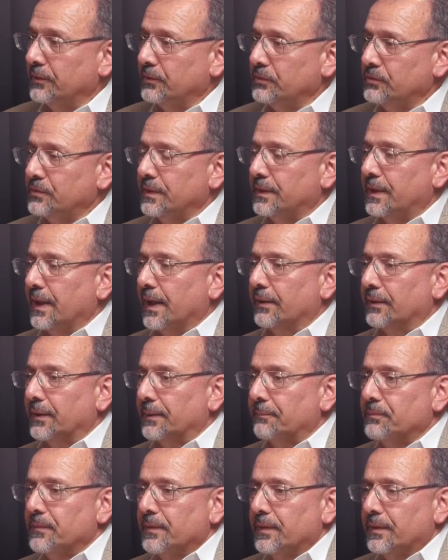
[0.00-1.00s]
Lucie
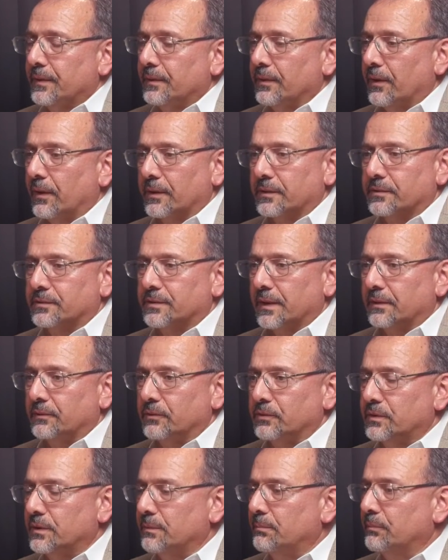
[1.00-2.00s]
County. Arc of St.
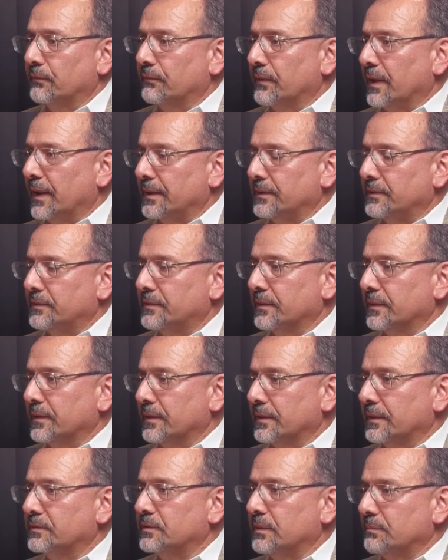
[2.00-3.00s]
Lucie provides
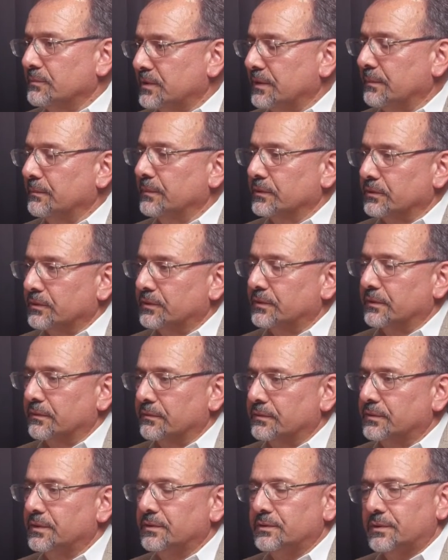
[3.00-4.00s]
some similar
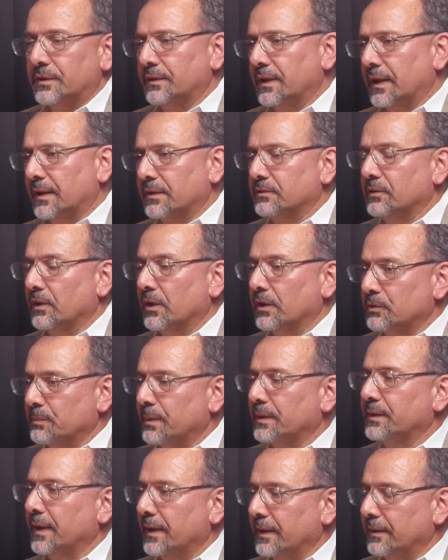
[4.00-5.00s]
services. They're not as large,
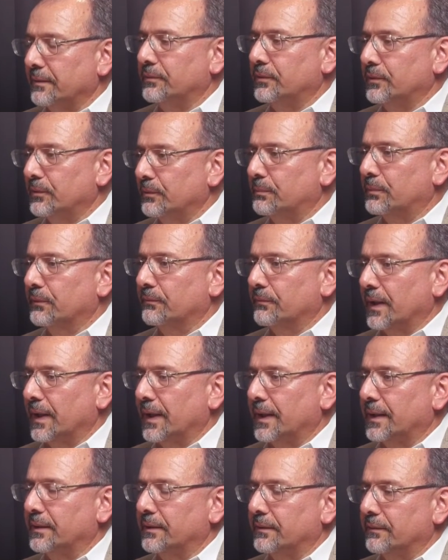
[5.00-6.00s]
but they do
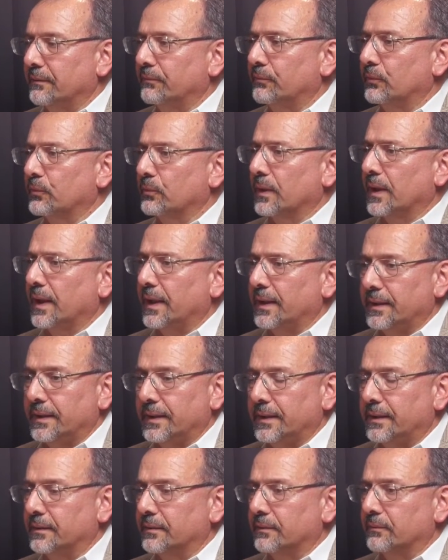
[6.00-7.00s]
provide a
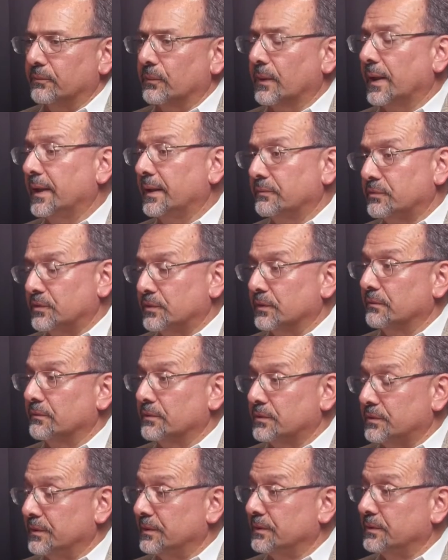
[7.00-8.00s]
variety and an array of
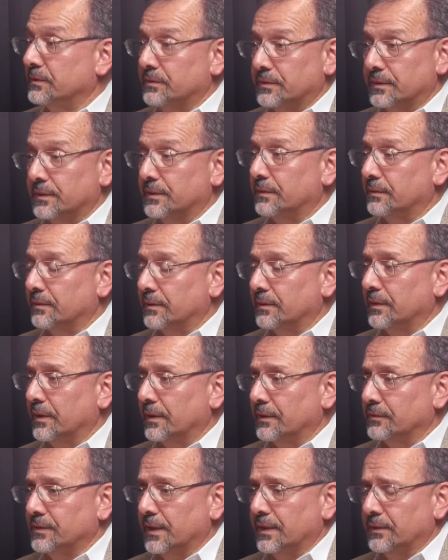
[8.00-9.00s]
services in
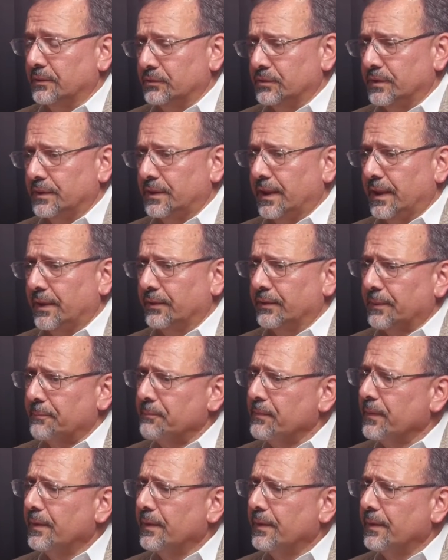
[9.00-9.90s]
St. Lucie County.